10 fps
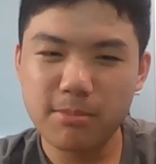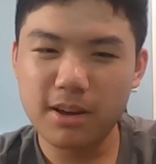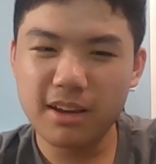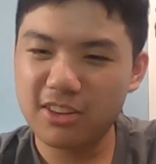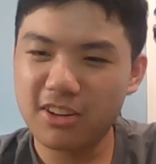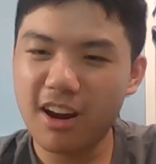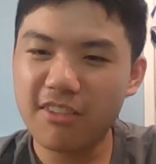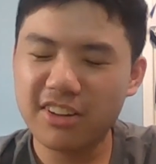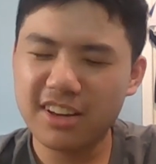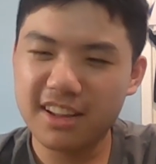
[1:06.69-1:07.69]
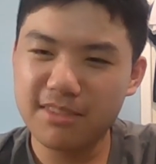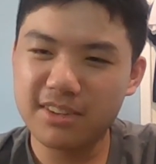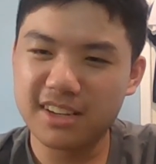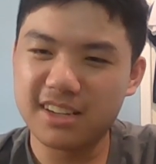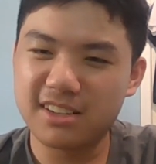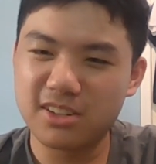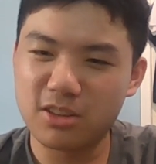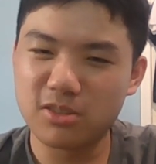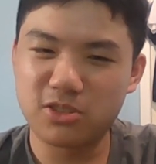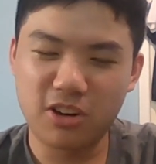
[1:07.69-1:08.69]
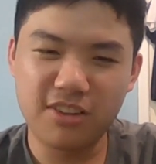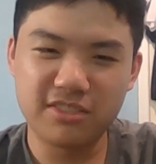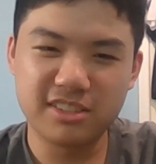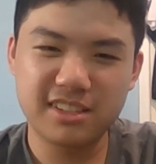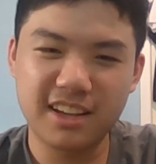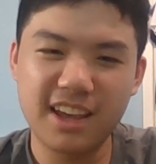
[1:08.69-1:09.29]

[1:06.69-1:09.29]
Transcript: But they're not really limited to those genres,